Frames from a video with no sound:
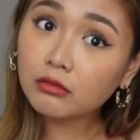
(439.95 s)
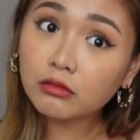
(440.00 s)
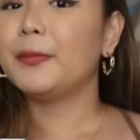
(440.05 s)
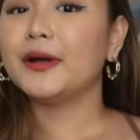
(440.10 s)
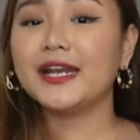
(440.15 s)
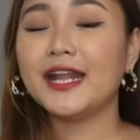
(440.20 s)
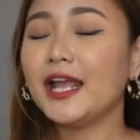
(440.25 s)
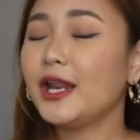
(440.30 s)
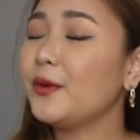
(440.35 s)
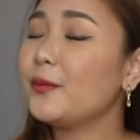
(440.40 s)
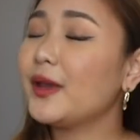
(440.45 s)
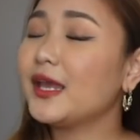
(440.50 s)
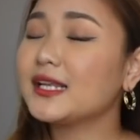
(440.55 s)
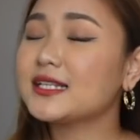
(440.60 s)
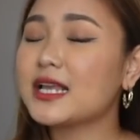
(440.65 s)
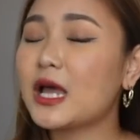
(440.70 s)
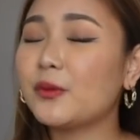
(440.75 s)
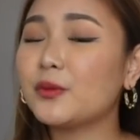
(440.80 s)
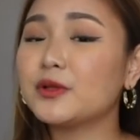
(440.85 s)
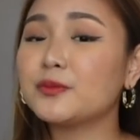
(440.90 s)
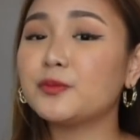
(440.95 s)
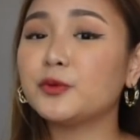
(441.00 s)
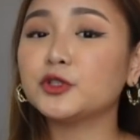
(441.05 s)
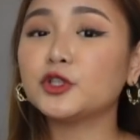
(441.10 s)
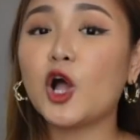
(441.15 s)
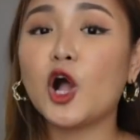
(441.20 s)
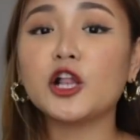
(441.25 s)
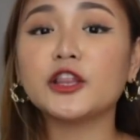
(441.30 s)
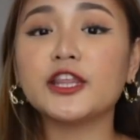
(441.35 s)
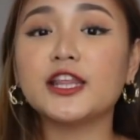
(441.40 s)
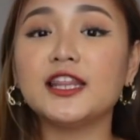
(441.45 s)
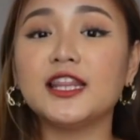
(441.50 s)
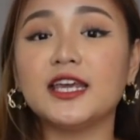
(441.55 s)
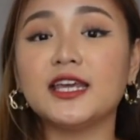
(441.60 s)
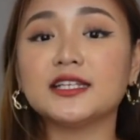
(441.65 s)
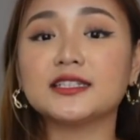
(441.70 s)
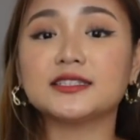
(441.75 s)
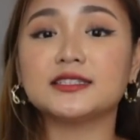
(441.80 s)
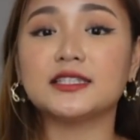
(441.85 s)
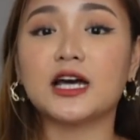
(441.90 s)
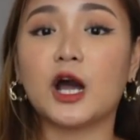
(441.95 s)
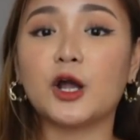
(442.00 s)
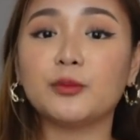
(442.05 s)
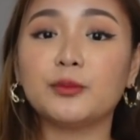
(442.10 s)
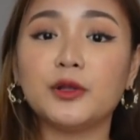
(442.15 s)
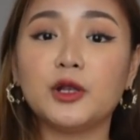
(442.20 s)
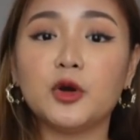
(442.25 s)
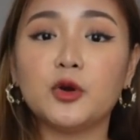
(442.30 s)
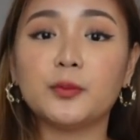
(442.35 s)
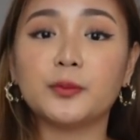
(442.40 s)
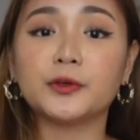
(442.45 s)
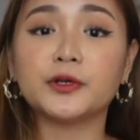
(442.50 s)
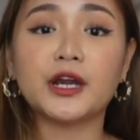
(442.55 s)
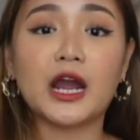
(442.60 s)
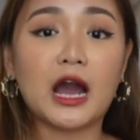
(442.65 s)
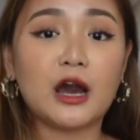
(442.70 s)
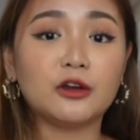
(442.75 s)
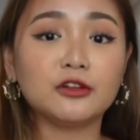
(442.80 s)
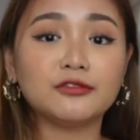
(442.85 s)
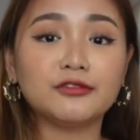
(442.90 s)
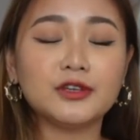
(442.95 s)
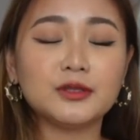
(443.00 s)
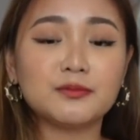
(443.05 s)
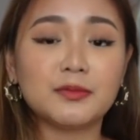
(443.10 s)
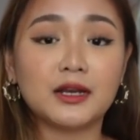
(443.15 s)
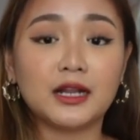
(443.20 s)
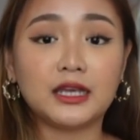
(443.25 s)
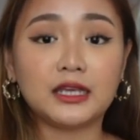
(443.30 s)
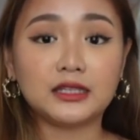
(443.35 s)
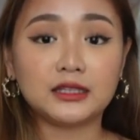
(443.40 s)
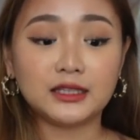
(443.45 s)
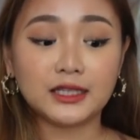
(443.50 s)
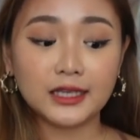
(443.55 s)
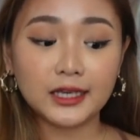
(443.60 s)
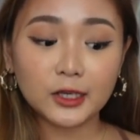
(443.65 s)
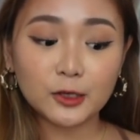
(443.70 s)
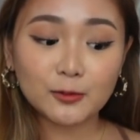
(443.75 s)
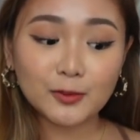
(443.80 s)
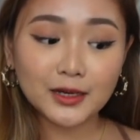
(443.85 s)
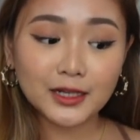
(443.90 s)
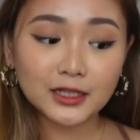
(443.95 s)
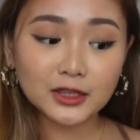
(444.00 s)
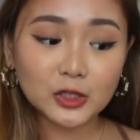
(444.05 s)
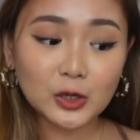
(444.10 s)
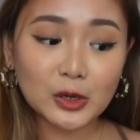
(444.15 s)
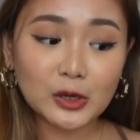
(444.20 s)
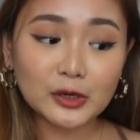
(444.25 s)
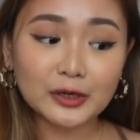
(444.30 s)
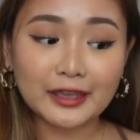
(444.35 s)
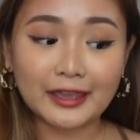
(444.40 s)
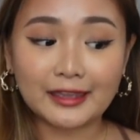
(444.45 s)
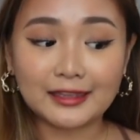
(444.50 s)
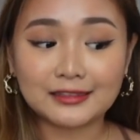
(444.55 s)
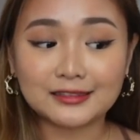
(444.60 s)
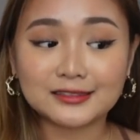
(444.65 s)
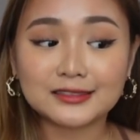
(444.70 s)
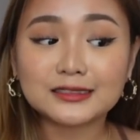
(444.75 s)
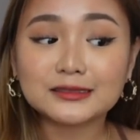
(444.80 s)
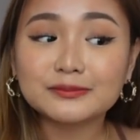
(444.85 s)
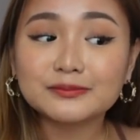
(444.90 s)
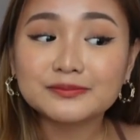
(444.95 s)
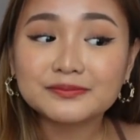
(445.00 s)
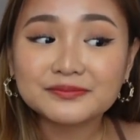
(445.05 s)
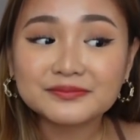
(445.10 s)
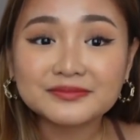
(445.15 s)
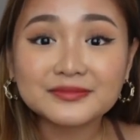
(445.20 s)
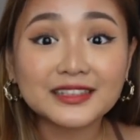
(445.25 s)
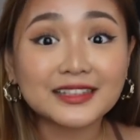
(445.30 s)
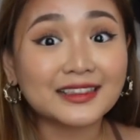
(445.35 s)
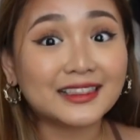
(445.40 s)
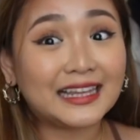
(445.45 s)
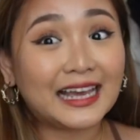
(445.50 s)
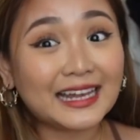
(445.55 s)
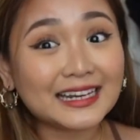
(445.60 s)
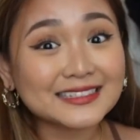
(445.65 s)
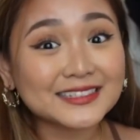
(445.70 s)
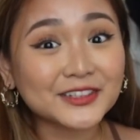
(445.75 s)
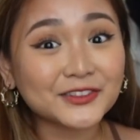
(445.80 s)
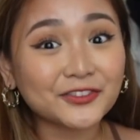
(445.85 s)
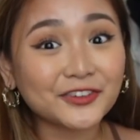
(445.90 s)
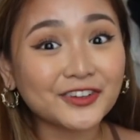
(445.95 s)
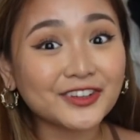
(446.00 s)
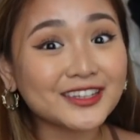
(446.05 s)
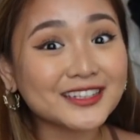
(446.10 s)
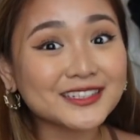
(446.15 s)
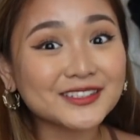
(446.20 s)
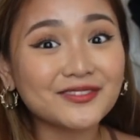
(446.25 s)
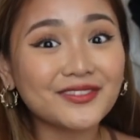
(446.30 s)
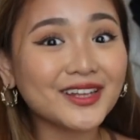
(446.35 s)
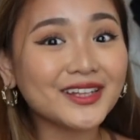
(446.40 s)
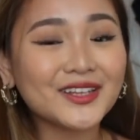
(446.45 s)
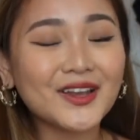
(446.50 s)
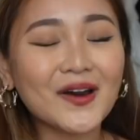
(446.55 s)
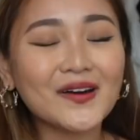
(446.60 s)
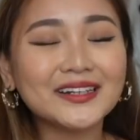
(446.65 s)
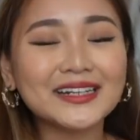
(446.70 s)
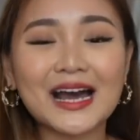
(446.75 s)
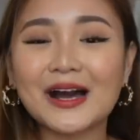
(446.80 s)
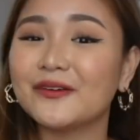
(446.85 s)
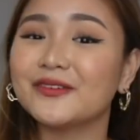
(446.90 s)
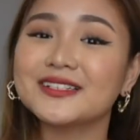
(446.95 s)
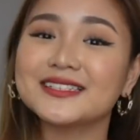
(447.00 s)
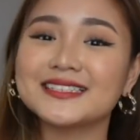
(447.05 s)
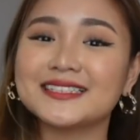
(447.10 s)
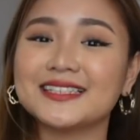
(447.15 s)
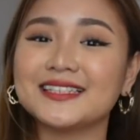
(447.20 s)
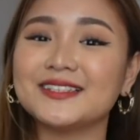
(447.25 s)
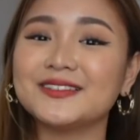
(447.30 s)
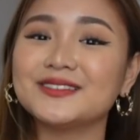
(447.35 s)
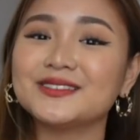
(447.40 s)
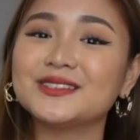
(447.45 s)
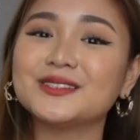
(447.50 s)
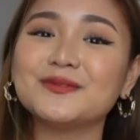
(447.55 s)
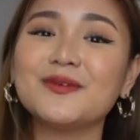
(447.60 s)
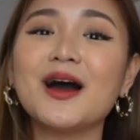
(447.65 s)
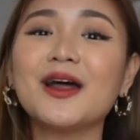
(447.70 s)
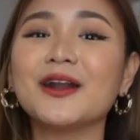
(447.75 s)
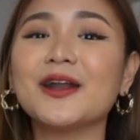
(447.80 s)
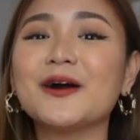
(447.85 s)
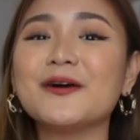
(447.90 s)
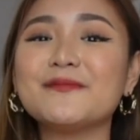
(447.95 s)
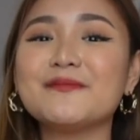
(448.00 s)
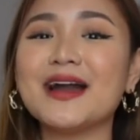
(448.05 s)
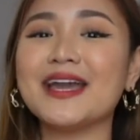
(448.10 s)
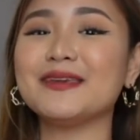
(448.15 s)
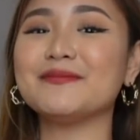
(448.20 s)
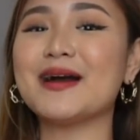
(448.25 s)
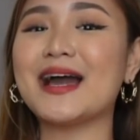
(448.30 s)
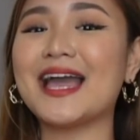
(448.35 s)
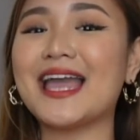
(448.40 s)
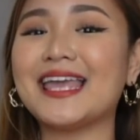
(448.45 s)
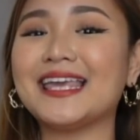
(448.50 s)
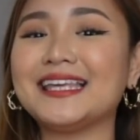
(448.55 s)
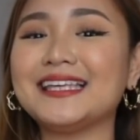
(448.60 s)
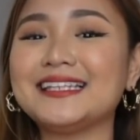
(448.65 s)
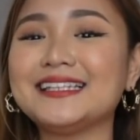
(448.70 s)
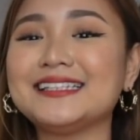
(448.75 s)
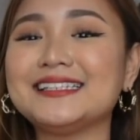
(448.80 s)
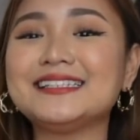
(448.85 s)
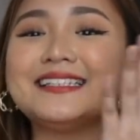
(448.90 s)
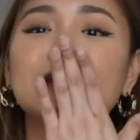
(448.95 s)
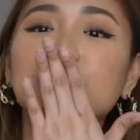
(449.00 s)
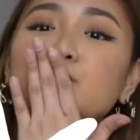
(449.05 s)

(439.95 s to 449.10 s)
But anyways, I will put all the links down below per outfit para hindi kayo malito. And that is it for this video. And I will see you tomorrow. Bye-bye!